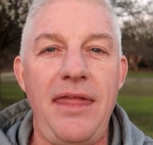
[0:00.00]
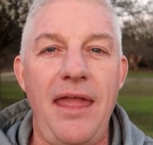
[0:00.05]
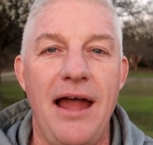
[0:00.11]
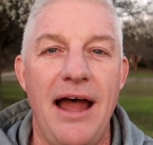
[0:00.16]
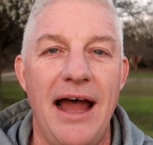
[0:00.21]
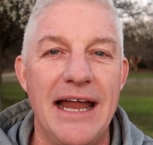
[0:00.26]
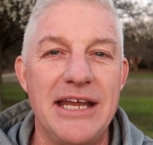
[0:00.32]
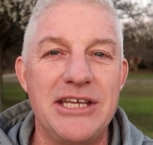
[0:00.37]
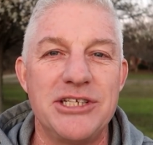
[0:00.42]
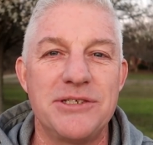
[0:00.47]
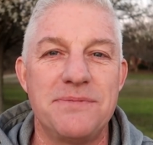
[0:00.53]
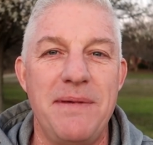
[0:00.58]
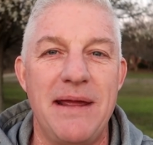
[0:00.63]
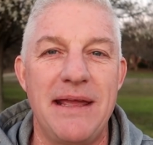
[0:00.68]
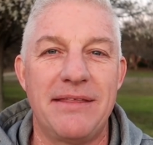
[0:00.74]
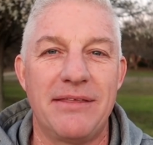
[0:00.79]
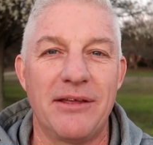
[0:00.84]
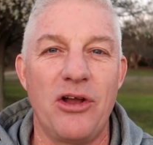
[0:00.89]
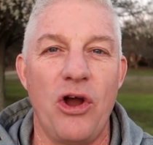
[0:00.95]
I just
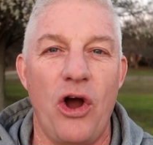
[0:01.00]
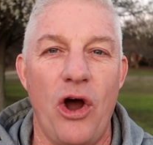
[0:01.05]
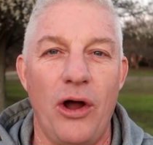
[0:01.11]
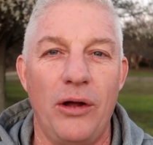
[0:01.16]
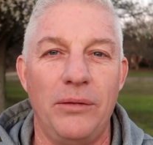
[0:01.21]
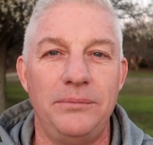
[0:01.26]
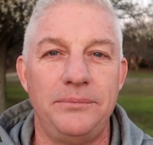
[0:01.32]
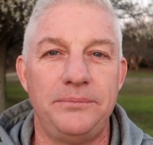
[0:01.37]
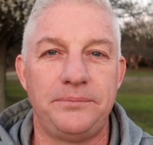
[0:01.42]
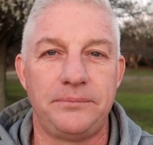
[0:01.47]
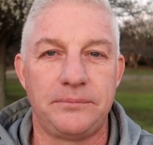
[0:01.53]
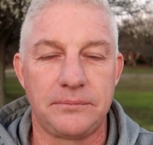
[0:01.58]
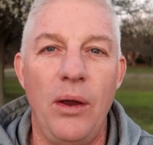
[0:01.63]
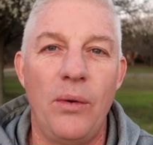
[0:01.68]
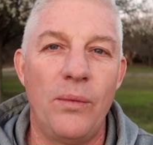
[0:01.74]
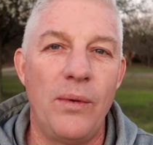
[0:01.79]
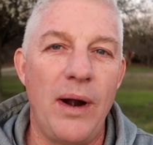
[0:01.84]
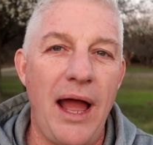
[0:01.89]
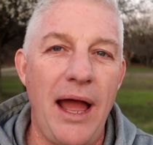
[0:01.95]
make the call.
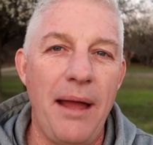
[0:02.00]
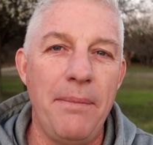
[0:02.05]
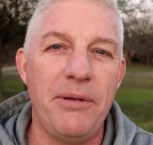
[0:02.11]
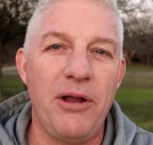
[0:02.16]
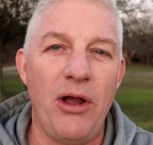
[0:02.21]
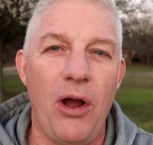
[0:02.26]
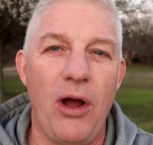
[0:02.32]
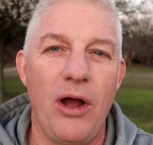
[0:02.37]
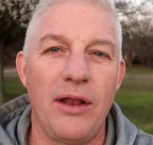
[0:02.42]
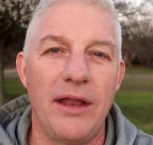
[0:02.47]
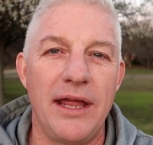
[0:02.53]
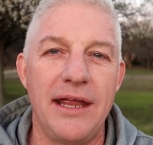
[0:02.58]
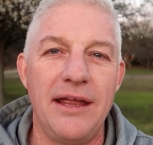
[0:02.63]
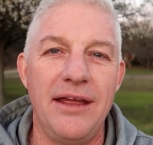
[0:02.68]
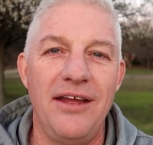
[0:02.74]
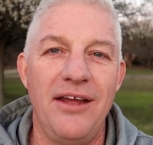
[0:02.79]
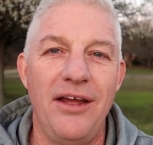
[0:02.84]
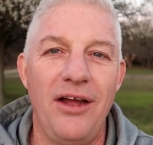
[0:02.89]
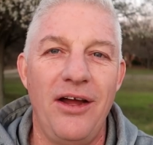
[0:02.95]
Rob
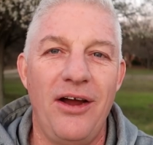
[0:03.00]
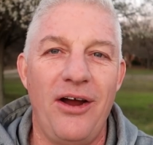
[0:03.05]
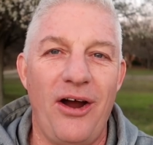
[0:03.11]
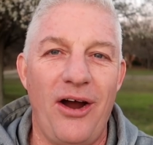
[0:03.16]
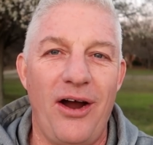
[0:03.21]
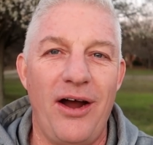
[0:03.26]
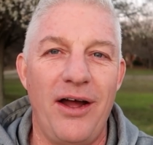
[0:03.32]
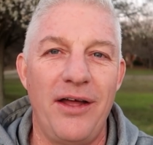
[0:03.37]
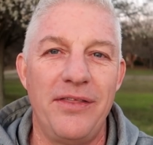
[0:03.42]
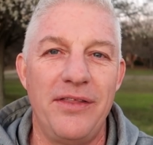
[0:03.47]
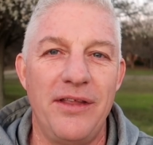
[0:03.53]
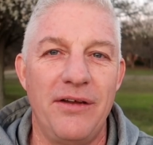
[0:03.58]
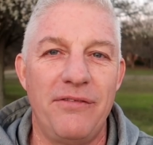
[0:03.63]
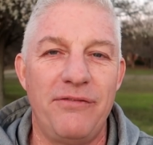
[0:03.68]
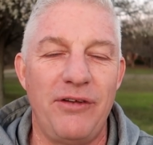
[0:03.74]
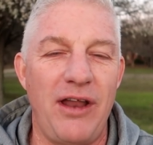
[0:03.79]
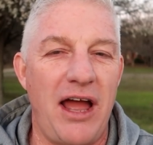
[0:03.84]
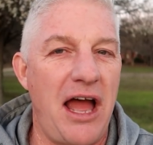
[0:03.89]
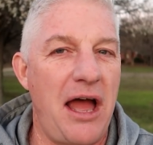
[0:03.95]
calling on
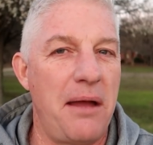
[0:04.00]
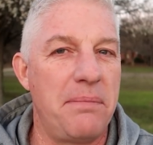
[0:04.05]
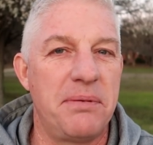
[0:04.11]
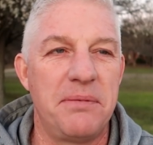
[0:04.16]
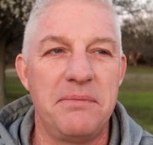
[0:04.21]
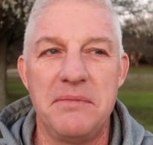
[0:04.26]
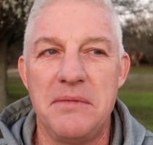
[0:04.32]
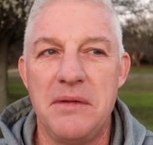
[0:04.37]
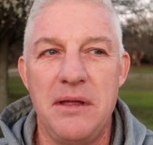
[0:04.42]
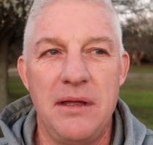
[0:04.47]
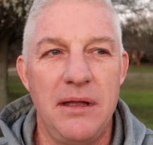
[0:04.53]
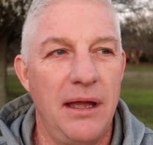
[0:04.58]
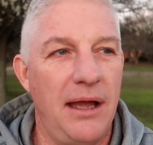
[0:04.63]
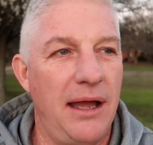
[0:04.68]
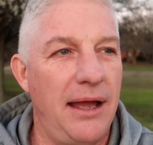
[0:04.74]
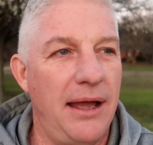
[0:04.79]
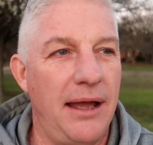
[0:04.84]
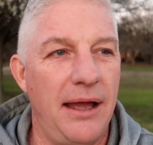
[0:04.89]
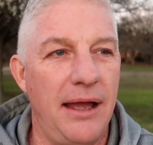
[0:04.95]
the flop
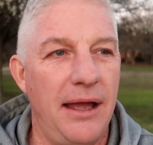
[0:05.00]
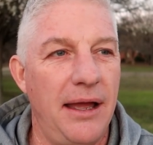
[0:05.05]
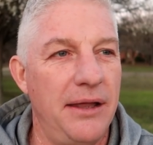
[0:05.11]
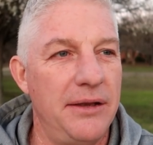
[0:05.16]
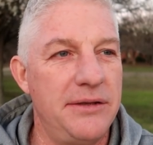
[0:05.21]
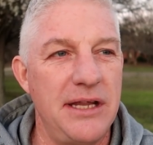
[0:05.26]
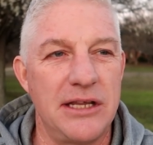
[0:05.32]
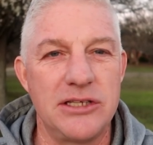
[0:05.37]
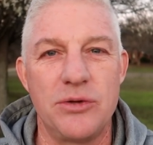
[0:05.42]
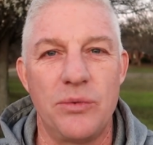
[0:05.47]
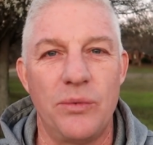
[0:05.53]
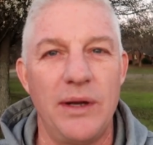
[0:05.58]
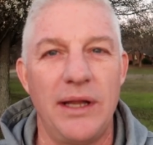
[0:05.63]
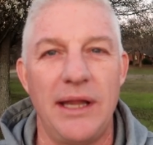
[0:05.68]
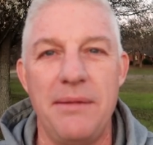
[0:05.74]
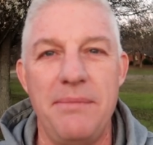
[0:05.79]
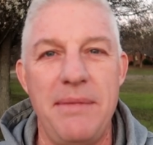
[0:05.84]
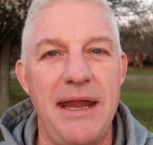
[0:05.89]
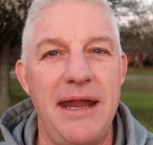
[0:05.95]
uh, doesn't
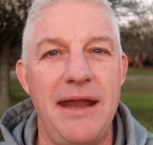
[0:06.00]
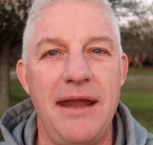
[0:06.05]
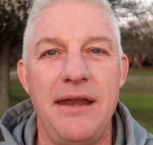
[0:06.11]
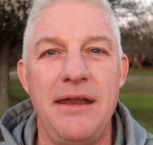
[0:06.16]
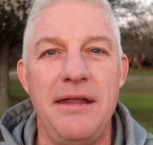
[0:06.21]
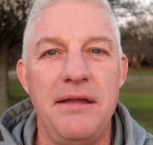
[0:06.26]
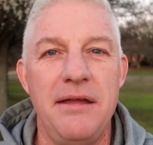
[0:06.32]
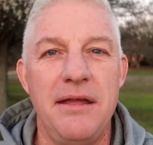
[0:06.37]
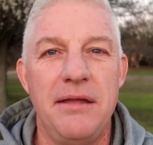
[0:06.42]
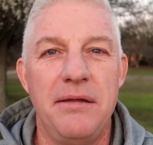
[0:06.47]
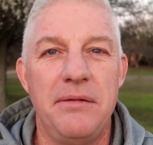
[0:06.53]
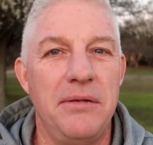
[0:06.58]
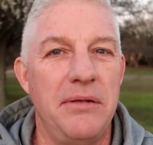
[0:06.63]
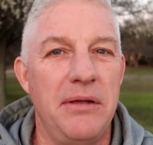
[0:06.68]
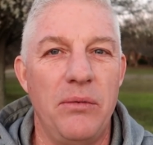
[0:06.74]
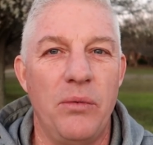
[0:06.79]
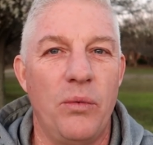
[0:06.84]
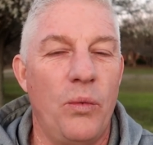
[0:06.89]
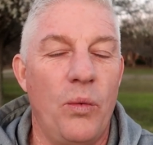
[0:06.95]
really mean
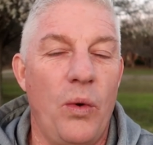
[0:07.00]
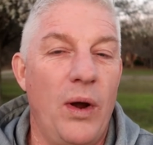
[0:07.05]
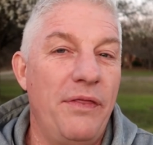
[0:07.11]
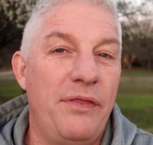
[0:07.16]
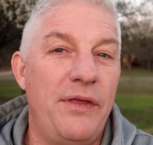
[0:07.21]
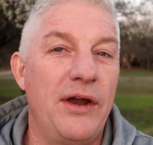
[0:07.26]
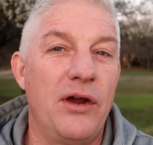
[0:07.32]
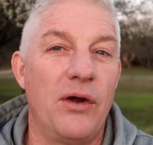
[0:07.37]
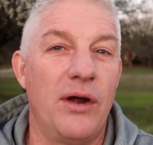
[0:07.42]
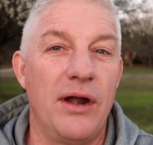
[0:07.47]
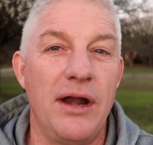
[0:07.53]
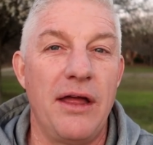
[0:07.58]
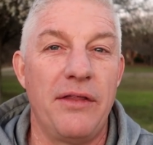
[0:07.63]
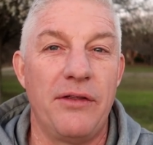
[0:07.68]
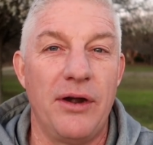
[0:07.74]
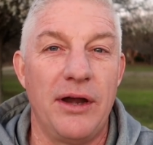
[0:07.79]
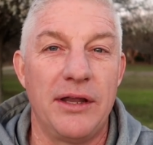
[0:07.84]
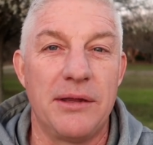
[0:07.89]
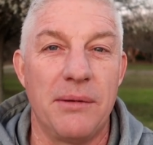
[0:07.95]
one thing or
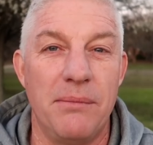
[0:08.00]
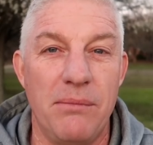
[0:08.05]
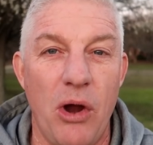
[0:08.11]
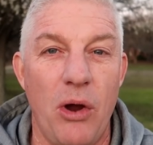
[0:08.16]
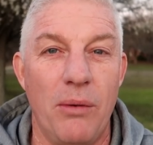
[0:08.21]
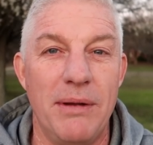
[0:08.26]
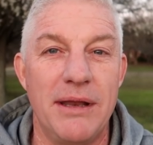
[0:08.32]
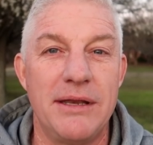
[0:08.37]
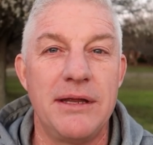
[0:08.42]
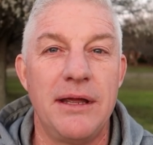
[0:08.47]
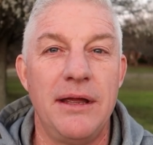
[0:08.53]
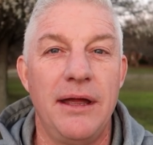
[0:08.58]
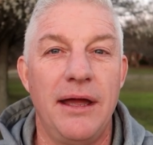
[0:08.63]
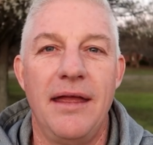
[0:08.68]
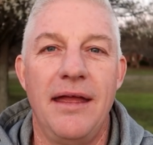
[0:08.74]
another at the moment.